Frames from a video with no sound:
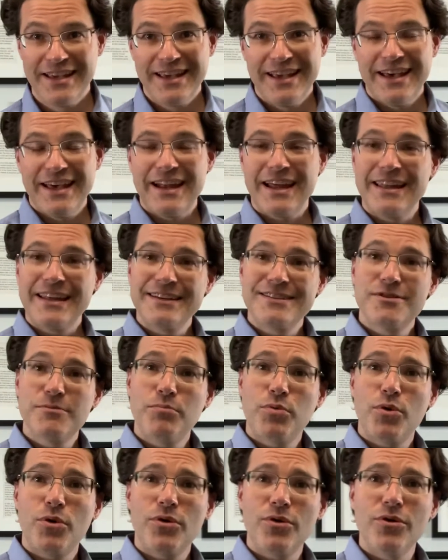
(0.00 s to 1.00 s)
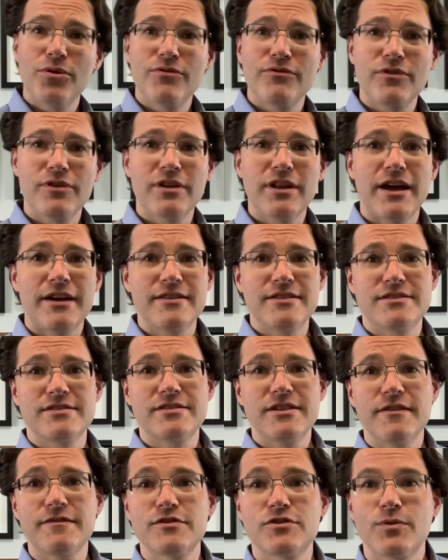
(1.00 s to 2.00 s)
and I like to pour over a lot of this
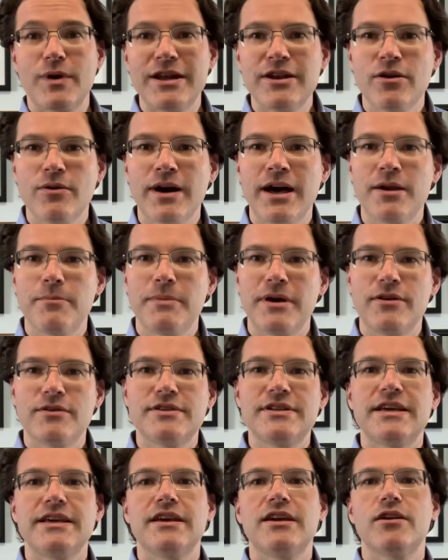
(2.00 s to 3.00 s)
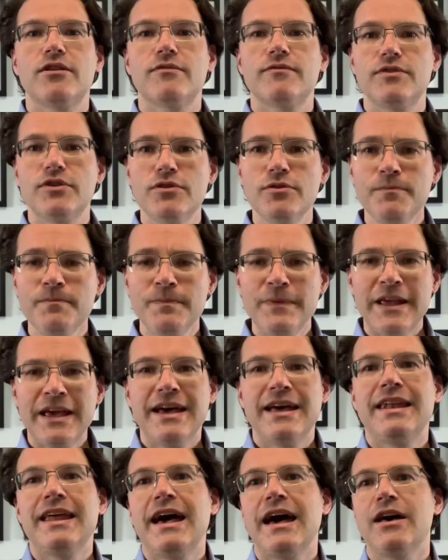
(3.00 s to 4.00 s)
stuff so I know how to better take care of you
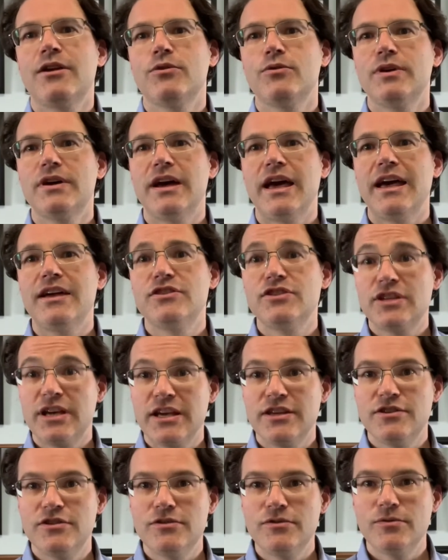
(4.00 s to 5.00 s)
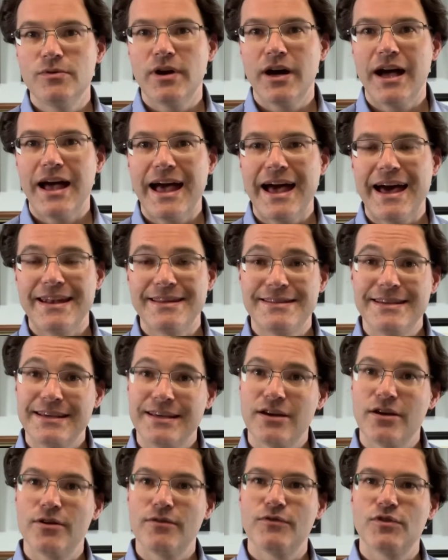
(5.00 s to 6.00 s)
and how to educate you how to take
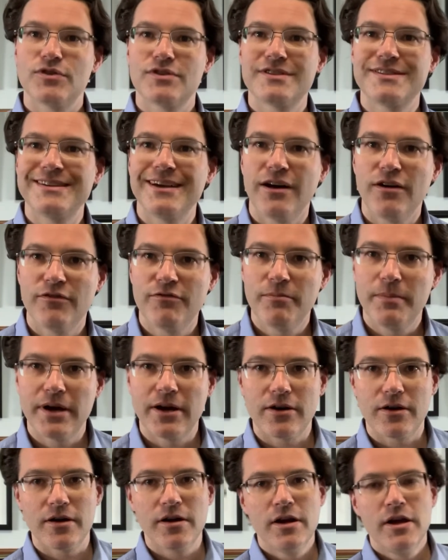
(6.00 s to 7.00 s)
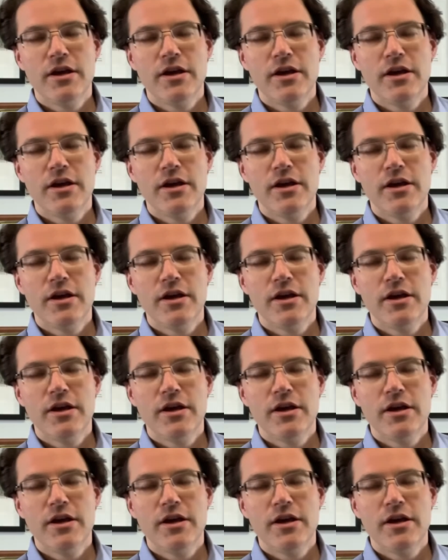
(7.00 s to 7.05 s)
care of yourself better.